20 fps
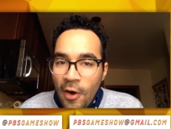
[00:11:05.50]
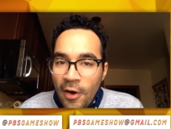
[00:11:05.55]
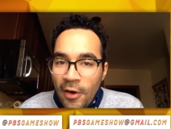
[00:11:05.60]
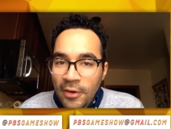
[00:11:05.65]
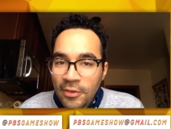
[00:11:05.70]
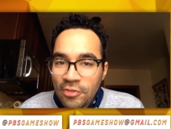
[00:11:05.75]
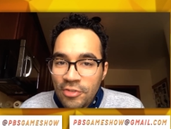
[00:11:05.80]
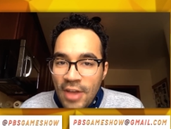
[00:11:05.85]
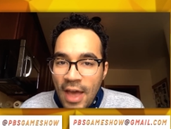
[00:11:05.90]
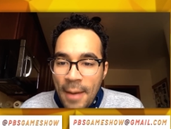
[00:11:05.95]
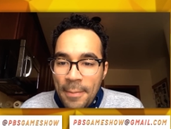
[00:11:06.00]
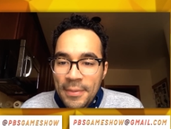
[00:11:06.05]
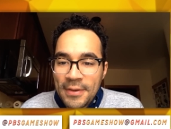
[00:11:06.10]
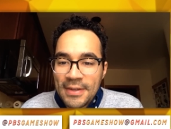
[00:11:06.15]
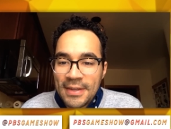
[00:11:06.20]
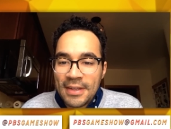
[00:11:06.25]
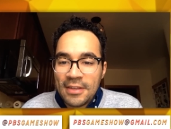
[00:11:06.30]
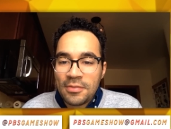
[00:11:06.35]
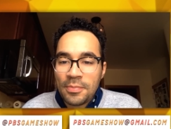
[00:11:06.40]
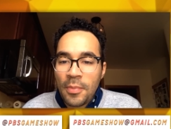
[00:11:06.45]
hard
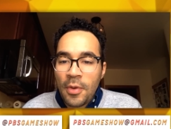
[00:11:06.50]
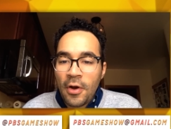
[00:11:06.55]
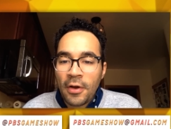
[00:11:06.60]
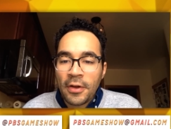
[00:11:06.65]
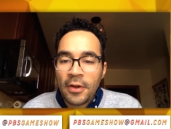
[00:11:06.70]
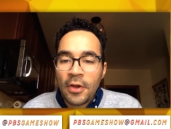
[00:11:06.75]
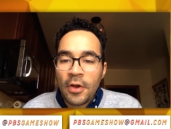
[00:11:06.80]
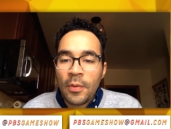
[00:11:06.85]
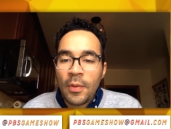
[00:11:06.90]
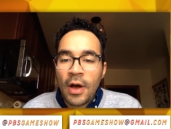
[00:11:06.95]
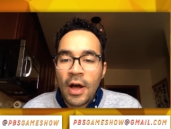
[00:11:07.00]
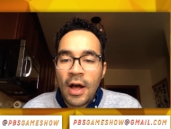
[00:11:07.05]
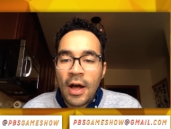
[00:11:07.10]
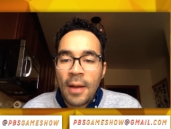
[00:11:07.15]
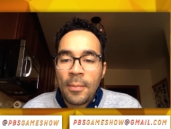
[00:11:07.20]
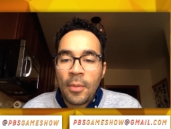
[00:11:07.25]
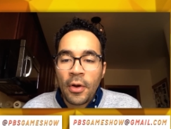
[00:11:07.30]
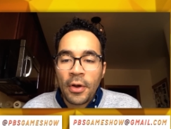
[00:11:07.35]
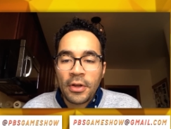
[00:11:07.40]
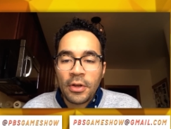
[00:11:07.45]
Japanese Mario
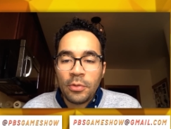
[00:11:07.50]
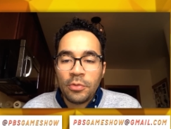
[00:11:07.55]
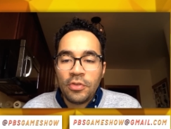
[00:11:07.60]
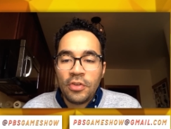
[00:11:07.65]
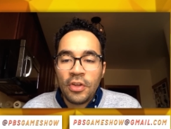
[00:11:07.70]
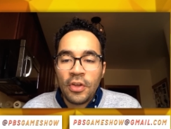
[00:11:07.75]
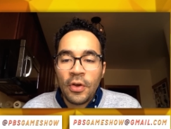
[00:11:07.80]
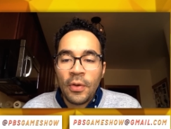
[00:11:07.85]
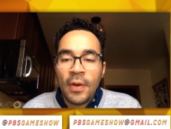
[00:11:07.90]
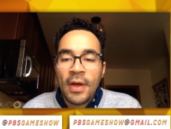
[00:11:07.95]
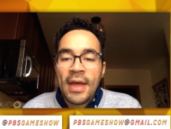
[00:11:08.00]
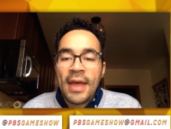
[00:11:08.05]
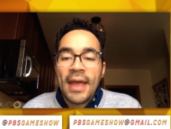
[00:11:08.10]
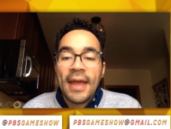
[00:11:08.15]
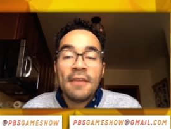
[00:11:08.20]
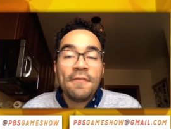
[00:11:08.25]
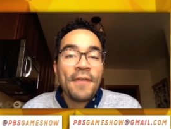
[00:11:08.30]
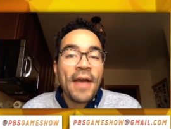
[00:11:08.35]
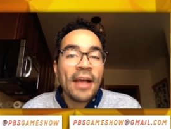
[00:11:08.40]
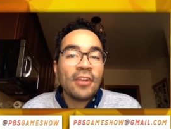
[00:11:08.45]
uh, Mario 2.
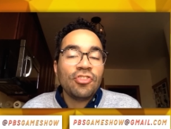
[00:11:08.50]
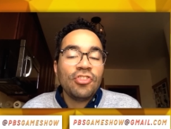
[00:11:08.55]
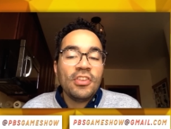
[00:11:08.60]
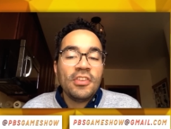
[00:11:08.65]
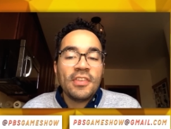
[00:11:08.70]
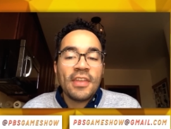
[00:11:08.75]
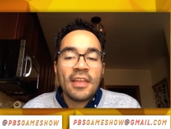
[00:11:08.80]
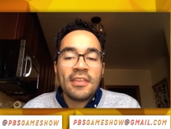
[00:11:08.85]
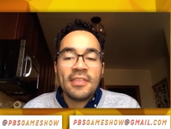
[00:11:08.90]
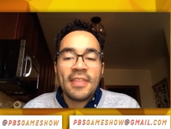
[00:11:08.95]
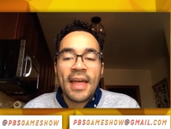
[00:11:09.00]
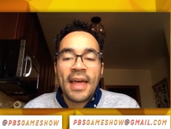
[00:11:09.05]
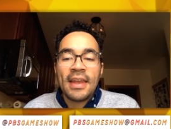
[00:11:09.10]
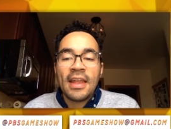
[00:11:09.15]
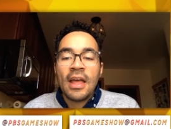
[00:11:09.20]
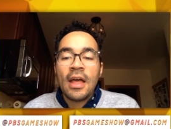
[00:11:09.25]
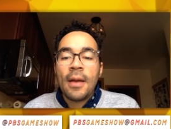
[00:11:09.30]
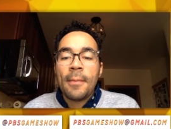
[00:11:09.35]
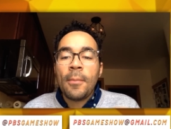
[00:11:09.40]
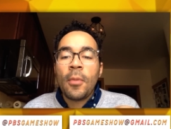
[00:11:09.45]
In fact, she says
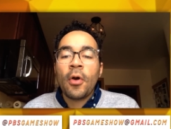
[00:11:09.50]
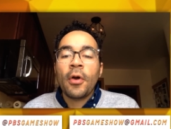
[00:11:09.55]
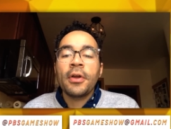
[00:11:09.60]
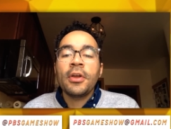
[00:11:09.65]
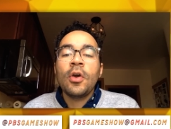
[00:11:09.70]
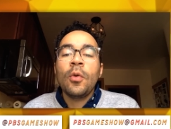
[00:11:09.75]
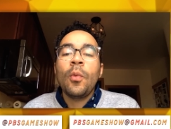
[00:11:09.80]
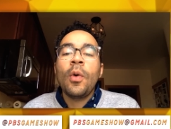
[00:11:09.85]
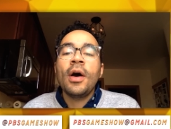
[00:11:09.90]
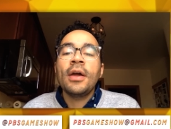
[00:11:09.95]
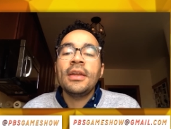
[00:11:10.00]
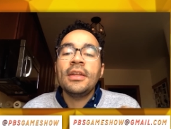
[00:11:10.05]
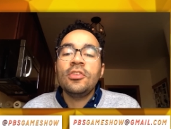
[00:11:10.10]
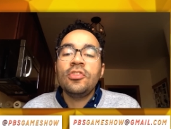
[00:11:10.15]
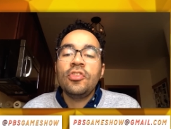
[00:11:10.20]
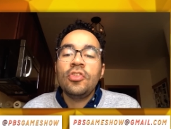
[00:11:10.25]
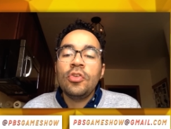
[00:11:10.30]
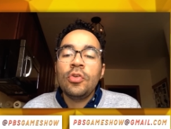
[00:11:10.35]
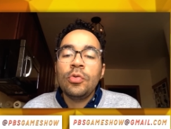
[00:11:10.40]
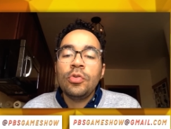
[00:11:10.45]
that Mario 1
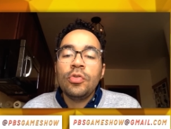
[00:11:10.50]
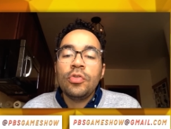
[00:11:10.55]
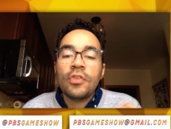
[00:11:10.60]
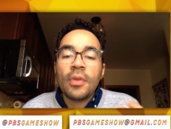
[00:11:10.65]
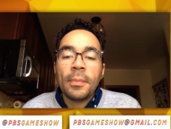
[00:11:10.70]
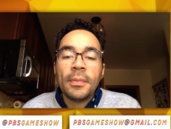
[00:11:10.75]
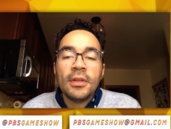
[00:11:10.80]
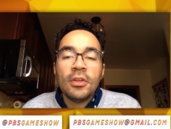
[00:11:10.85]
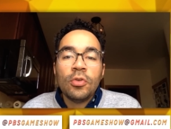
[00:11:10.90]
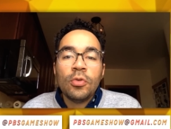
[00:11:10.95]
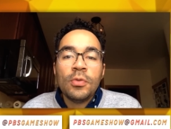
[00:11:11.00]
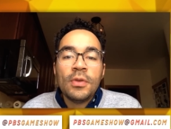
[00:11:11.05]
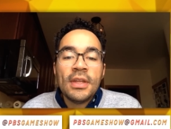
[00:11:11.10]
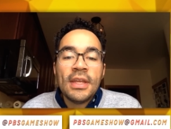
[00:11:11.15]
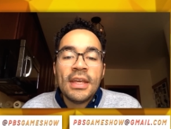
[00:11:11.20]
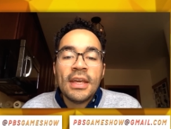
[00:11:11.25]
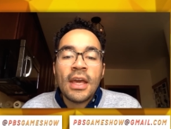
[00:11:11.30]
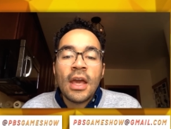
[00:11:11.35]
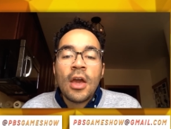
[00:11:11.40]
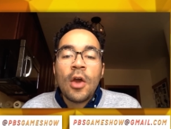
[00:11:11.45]
and two do something
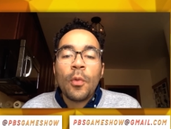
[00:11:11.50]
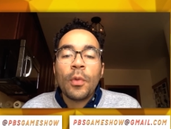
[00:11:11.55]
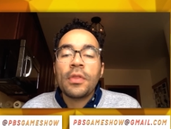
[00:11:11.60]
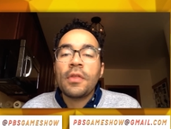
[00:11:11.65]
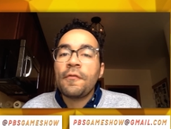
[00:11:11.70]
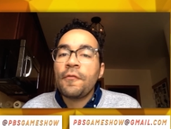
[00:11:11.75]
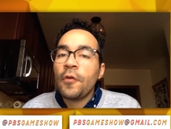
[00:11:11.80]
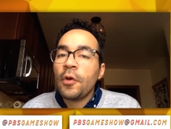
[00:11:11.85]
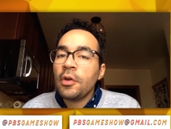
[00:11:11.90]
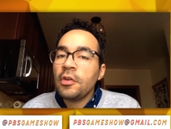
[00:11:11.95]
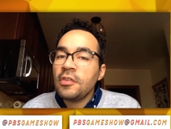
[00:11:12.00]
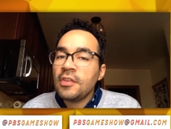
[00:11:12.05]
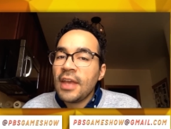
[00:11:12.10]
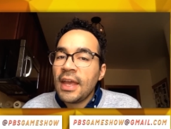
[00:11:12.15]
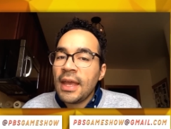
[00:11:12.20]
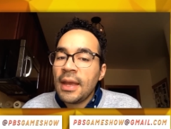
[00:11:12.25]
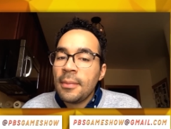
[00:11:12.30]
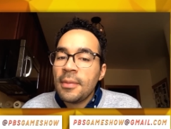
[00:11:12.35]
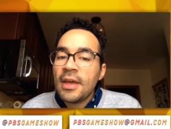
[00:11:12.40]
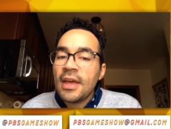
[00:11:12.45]
unique, where the first
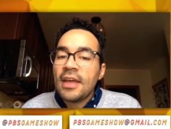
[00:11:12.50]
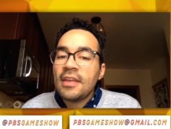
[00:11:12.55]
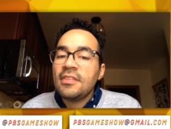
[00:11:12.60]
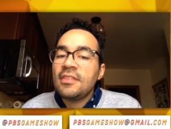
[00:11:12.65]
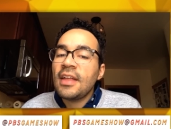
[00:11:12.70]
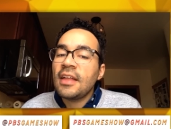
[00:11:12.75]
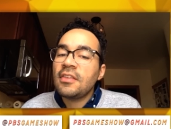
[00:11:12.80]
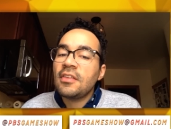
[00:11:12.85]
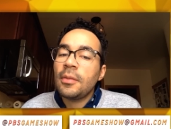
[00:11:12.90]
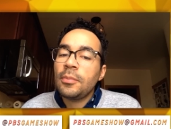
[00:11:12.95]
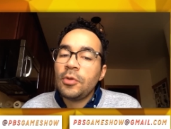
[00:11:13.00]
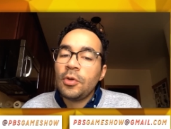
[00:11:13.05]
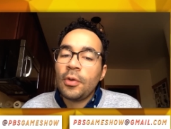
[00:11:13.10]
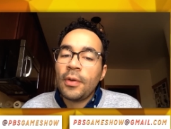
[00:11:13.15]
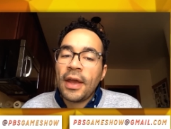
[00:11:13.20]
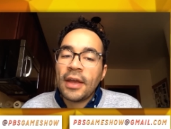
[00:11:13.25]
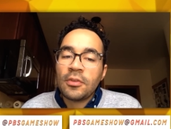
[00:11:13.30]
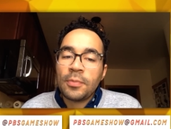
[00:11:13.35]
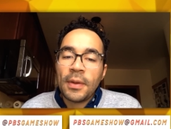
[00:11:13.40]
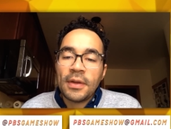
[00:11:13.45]
game sets up
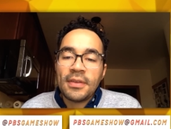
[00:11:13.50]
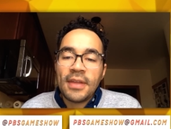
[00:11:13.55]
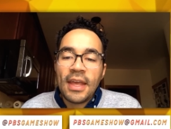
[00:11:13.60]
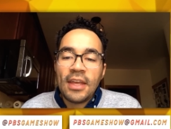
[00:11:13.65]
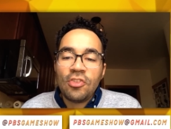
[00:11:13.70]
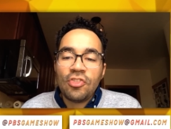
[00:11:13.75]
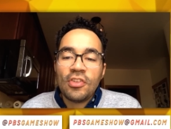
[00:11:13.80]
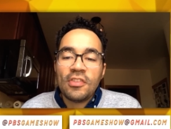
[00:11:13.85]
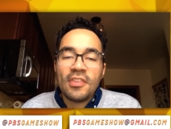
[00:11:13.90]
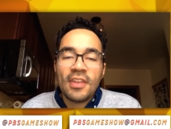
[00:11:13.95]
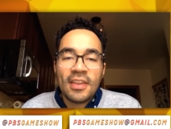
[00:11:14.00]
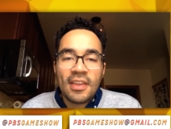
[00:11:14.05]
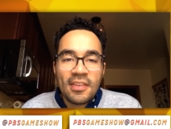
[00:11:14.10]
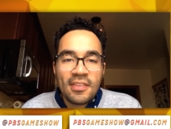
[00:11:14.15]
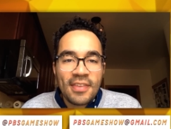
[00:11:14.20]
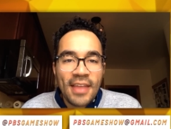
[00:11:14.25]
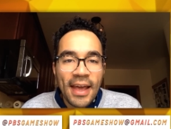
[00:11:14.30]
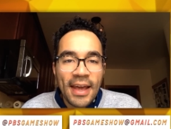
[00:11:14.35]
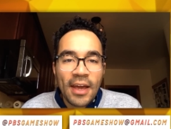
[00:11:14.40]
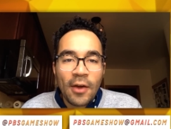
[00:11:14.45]
your expectations and
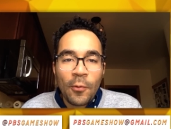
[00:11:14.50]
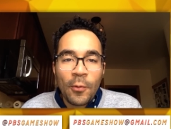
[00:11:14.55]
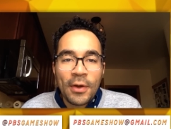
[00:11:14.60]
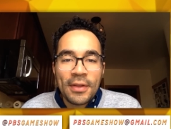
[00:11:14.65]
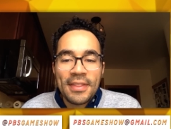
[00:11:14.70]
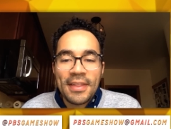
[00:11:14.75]
the second